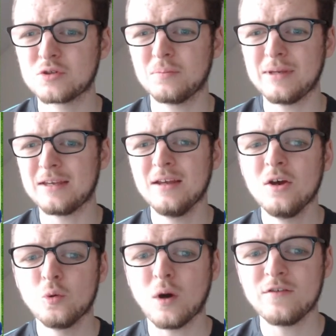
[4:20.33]
There was a little
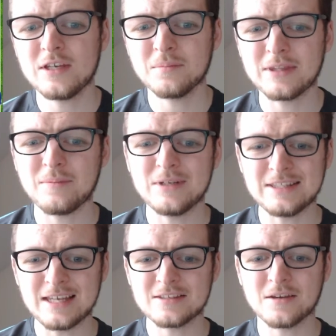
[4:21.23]
bit of a period where
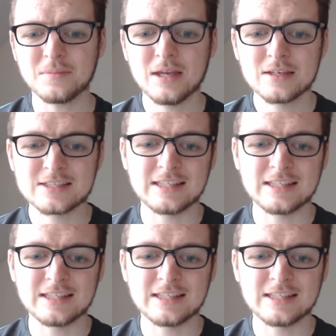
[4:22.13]
Fulham looked on top,